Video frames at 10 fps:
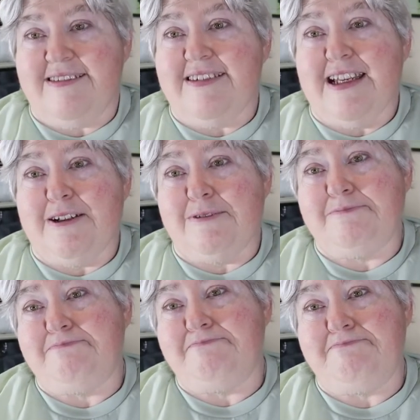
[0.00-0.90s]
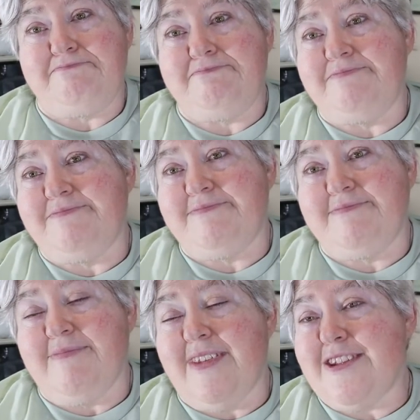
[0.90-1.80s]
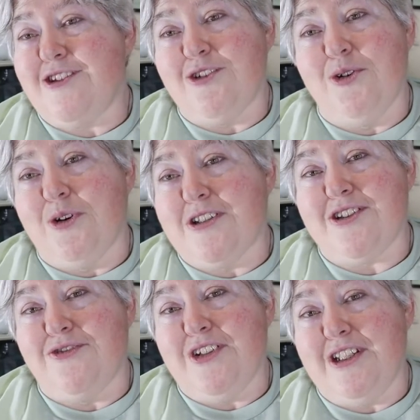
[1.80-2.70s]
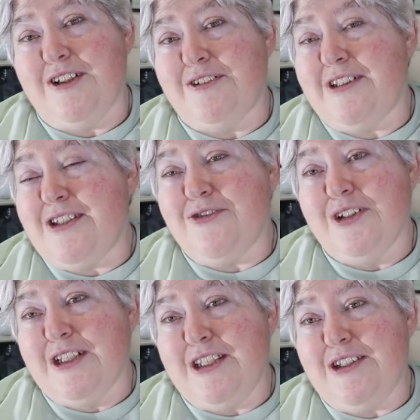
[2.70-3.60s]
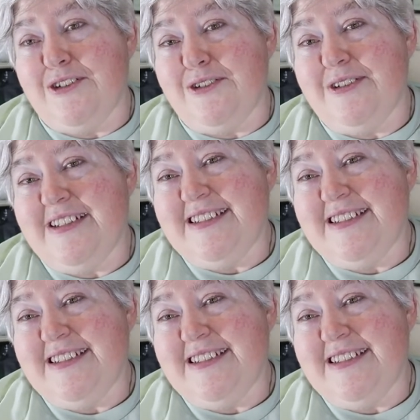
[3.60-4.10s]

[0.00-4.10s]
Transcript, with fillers: Now, so go watch the video. It's really cute.